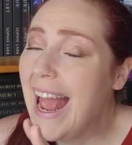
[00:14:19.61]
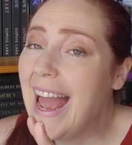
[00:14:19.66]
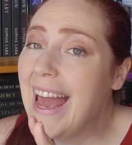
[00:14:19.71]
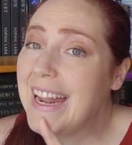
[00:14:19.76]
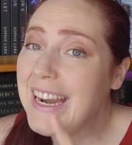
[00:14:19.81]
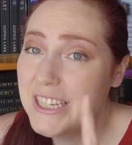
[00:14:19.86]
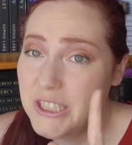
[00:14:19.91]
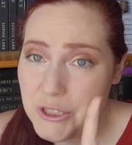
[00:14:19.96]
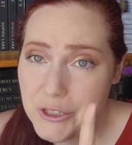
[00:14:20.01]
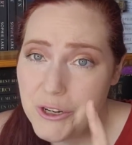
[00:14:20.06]

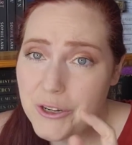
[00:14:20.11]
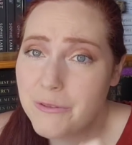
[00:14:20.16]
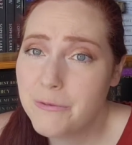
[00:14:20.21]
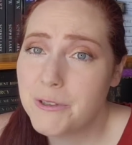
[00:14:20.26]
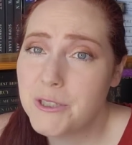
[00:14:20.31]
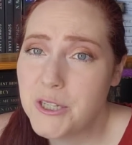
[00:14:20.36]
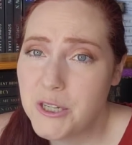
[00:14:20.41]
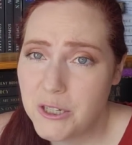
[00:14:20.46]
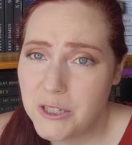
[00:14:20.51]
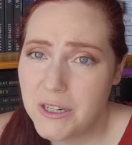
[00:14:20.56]
And I should have
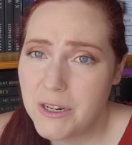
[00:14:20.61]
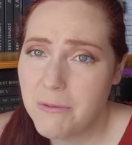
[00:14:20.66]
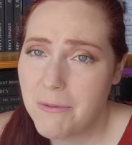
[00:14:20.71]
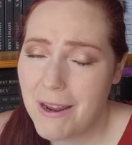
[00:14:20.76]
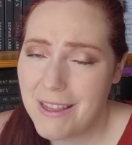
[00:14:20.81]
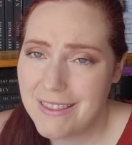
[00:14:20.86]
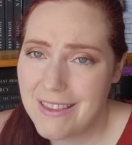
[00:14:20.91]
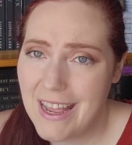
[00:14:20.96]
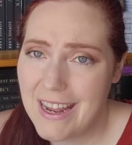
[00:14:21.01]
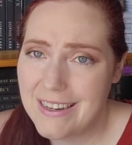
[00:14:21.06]
returned it
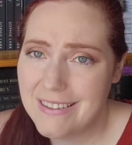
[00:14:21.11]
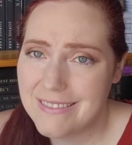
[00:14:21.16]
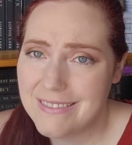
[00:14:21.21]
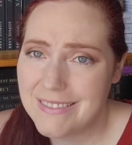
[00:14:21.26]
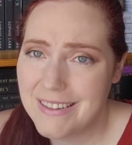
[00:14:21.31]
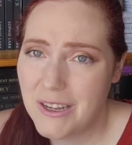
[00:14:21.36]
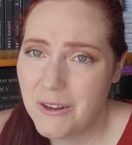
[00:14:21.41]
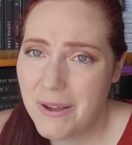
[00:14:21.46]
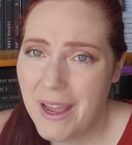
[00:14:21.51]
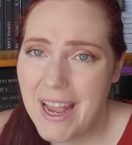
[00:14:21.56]
right then,
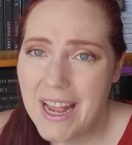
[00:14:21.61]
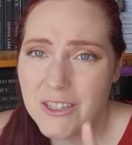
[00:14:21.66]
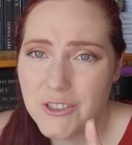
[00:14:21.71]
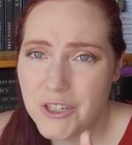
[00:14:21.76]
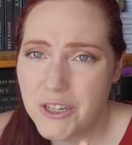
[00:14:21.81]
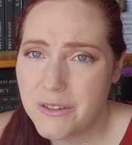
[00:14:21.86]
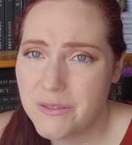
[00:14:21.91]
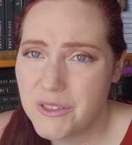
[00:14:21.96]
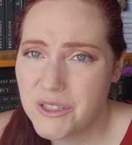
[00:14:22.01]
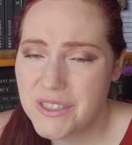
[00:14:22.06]
okay? I
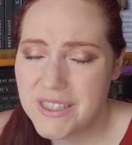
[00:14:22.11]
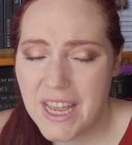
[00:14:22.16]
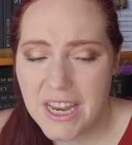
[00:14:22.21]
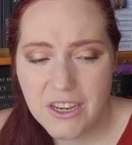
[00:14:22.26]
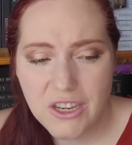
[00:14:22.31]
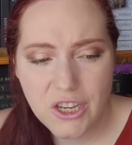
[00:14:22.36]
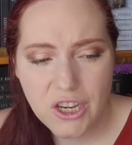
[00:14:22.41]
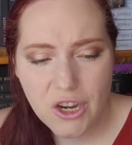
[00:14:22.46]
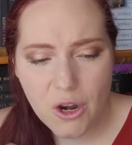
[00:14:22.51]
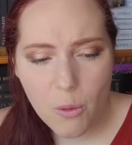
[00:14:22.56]
should have just
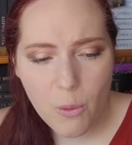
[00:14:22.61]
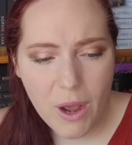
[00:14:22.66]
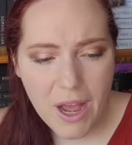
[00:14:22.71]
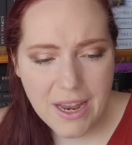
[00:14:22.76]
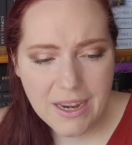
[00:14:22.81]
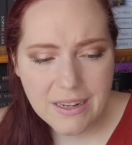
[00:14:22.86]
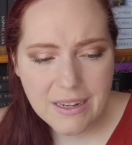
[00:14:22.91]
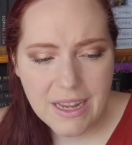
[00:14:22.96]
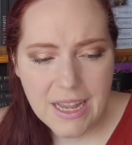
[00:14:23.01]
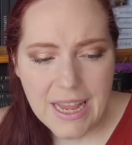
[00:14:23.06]
said, you know
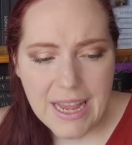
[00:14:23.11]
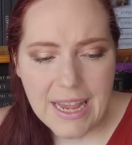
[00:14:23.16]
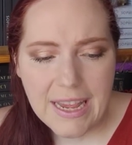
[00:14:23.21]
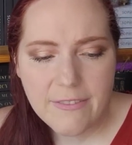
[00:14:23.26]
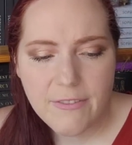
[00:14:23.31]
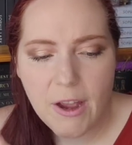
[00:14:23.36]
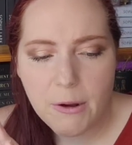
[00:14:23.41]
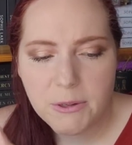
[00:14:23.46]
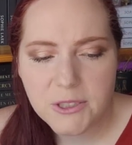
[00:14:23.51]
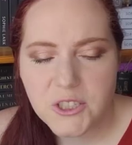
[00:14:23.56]
what?
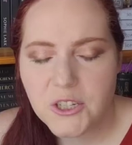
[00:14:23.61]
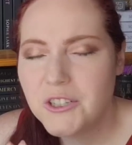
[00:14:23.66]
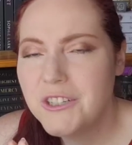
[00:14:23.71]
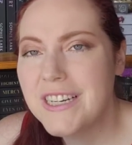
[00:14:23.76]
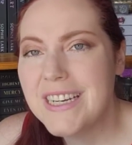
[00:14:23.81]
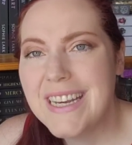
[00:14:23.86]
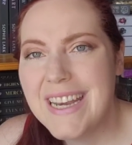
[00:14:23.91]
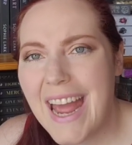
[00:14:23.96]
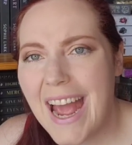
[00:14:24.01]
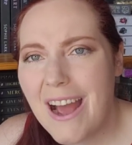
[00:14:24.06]
If I
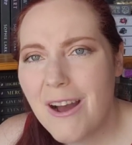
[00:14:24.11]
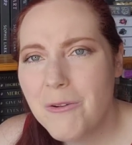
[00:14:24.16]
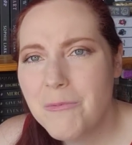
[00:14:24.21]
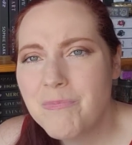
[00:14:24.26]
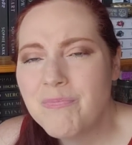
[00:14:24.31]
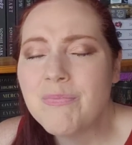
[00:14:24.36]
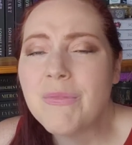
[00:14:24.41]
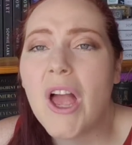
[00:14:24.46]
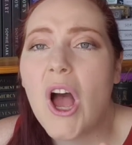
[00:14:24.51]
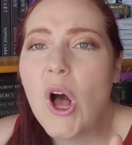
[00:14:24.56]
return it now,
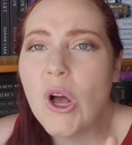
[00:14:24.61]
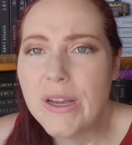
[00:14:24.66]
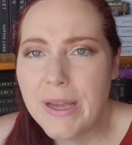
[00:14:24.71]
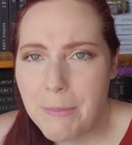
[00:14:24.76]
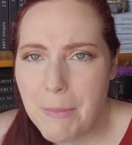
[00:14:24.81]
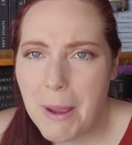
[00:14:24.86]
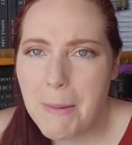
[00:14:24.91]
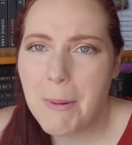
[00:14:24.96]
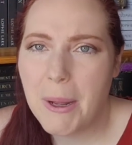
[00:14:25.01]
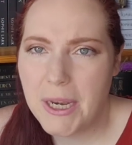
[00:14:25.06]
I'll
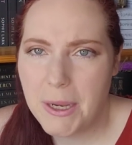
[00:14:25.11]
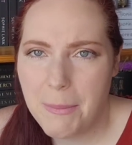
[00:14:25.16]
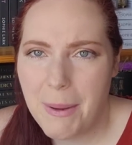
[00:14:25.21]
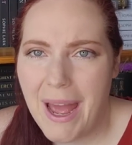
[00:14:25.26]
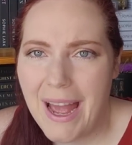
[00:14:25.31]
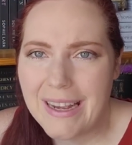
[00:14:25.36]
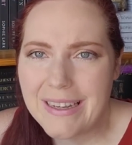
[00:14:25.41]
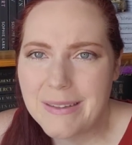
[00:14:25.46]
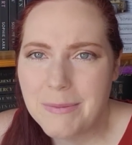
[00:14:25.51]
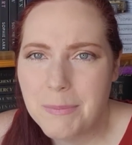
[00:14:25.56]
get my money
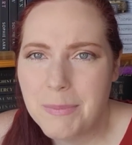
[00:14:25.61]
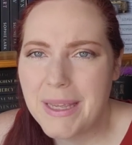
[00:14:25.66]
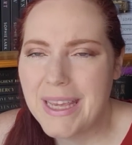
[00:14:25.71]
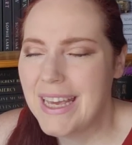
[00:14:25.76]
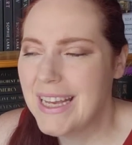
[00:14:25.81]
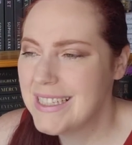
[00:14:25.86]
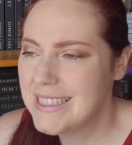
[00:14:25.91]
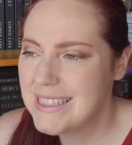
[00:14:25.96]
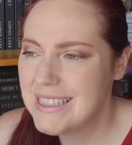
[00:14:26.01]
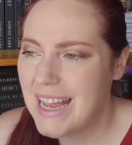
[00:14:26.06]
back
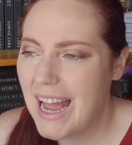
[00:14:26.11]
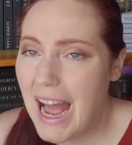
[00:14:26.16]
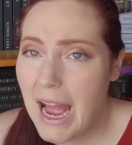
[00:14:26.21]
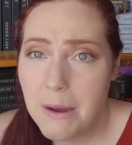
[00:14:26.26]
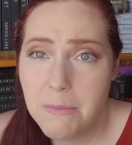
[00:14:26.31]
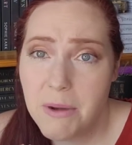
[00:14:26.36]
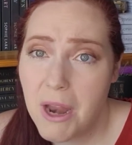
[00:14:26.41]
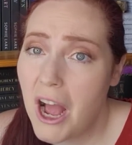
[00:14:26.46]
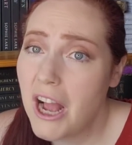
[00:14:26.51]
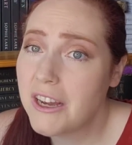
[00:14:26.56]
because
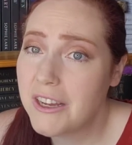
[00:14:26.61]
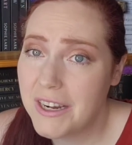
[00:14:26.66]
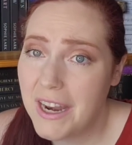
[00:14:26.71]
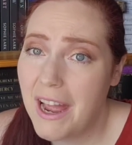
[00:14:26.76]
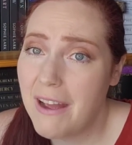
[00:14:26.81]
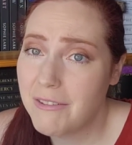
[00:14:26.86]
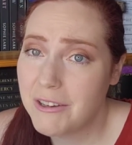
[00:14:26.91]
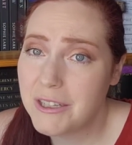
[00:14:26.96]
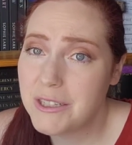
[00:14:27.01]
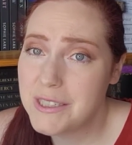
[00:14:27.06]
I'm not gonna
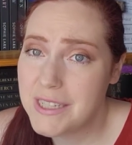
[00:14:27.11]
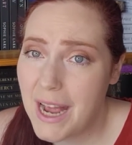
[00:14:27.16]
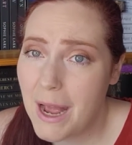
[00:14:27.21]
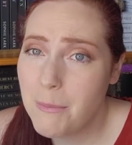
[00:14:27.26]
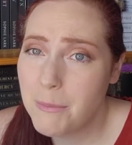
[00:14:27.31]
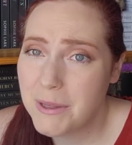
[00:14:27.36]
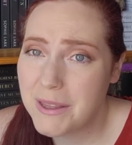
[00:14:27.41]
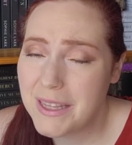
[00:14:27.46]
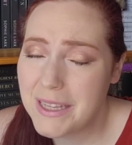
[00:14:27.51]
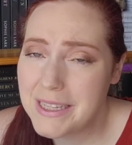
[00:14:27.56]
have a good
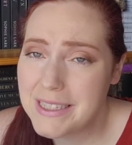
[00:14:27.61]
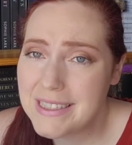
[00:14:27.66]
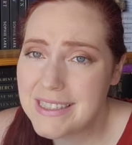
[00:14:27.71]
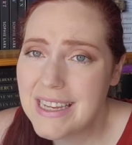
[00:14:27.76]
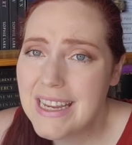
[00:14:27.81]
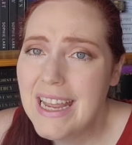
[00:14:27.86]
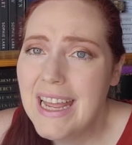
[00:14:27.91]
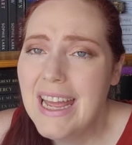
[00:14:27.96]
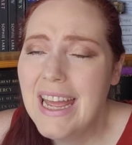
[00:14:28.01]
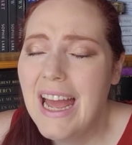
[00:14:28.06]
time with
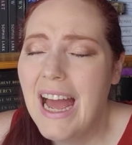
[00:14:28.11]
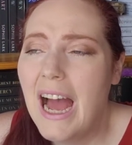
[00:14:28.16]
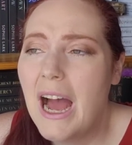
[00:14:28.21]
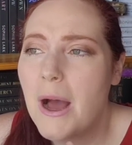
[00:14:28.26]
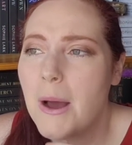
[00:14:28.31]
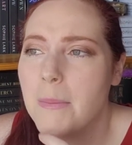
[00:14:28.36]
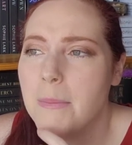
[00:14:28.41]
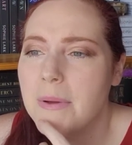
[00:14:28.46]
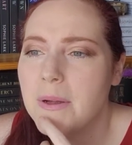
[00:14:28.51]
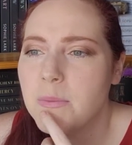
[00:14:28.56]
this
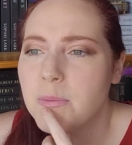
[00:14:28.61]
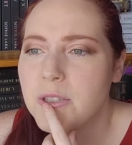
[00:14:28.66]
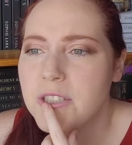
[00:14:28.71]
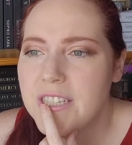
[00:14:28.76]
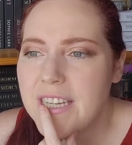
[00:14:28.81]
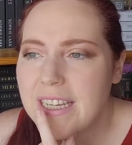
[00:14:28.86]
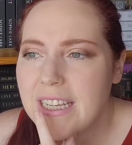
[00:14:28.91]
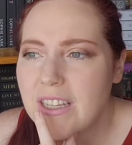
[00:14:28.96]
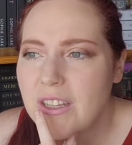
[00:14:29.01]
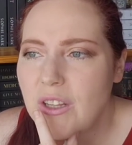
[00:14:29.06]
um,
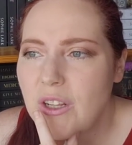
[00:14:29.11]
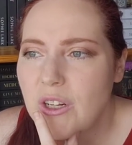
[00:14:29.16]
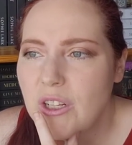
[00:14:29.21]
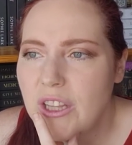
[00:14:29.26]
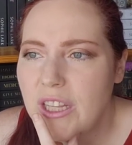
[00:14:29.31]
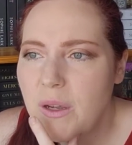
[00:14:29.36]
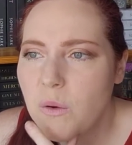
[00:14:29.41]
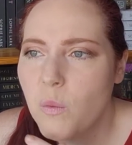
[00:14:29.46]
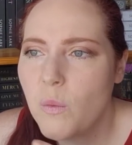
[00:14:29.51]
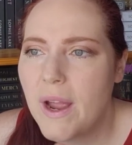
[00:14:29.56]

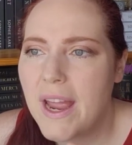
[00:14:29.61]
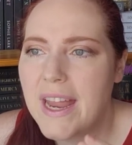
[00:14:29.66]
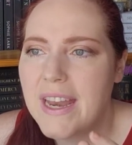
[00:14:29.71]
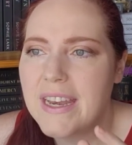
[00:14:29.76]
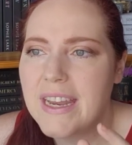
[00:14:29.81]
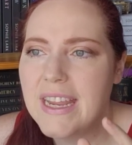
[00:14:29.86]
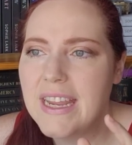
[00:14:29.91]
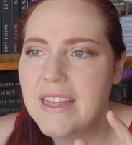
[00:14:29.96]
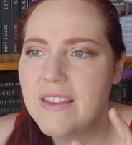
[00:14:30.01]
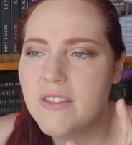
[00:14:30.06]
particularly
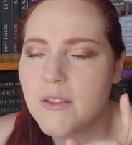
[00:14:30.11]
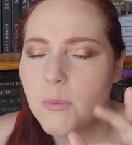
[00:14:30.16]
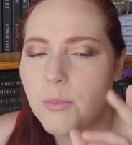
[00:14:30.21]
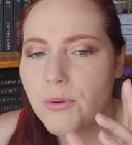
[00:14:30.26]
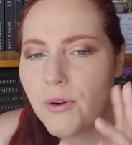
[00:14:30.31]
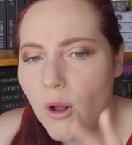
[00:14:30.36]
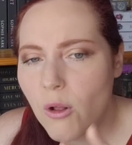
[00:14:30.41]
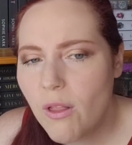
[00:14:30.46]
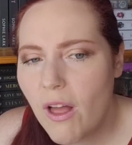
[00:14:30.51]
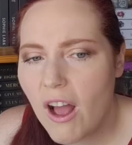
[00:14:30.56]
when in the
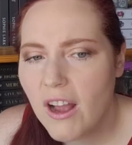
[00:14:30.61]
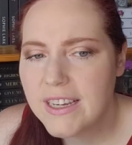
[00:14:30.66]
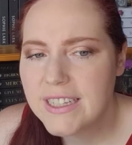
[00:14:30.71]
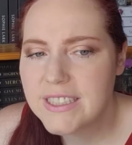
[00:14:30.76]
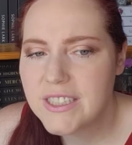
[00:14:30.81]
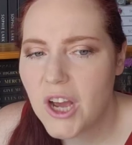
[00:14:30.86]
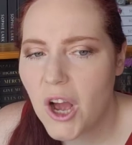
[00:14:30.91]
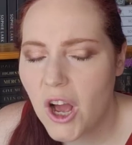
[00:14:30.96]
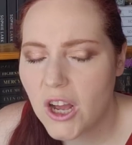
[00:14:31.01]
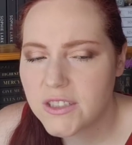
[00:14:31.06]
prologue
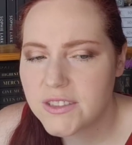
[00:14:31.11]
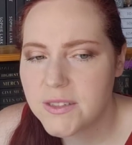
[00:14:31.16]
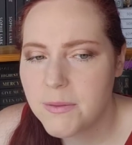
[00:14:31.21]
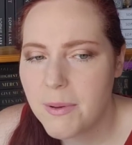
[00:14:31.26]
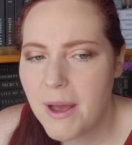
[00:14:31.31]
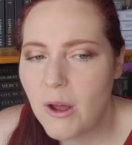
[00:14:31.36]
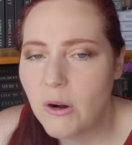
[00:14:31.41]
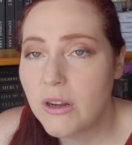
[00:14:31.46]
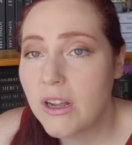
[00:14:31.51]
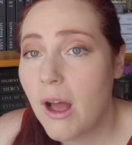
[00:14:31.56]
it talks
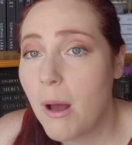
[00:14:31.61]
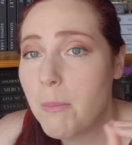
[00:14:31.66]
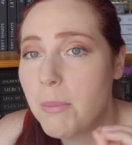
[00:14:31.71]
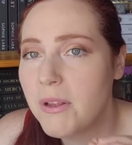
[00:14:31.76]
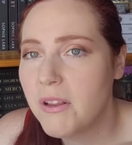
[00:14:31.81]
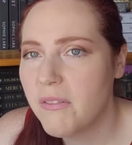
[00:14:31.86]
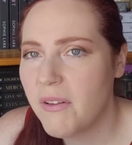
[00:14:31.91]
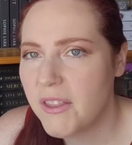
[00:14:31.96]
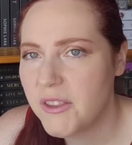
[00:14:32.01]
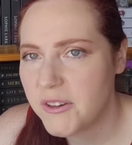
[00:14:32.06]
about a
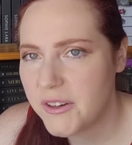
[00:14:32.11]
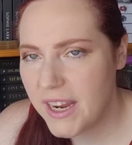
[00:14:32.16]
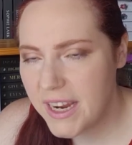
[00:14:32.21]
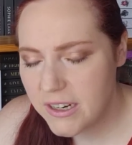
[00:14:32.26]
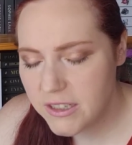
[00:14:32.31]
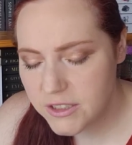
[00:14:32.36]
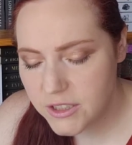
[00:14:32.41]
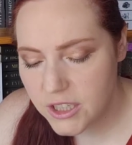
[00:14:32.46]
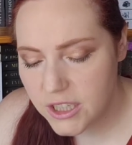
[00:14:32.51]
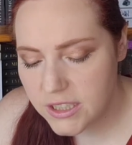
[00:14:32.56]
couple of other
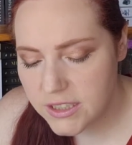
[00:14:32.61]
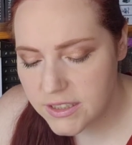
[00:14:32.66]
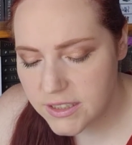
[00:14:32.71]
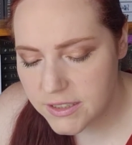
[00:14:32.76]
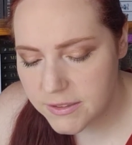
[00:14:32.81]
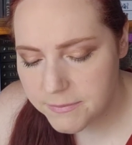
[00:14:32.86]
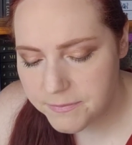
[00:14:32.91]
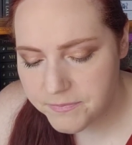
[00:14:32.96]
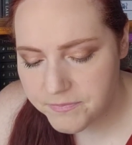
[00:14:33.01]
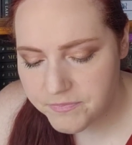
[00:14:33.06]

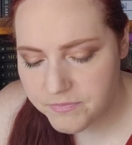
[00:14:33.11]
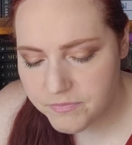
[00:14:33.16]
characters.